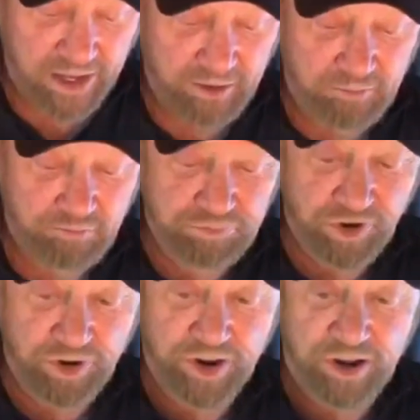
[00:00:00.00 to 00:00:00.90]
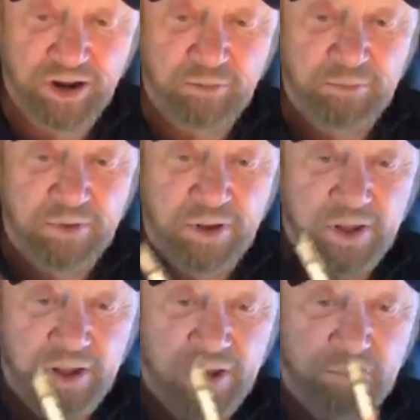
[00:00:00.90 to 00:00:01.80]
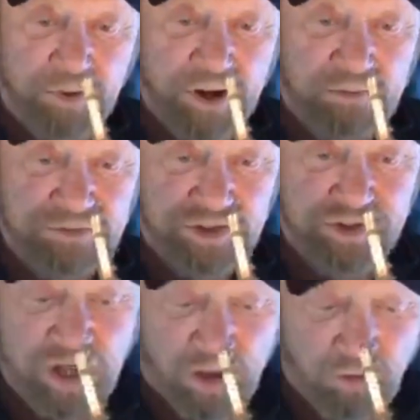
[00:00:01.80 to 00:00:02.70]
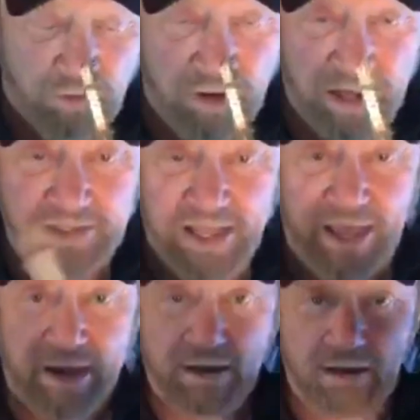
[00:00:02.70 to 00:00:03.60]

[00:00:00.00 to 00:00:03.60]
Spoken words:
and turn it up, it becomes a saw like that.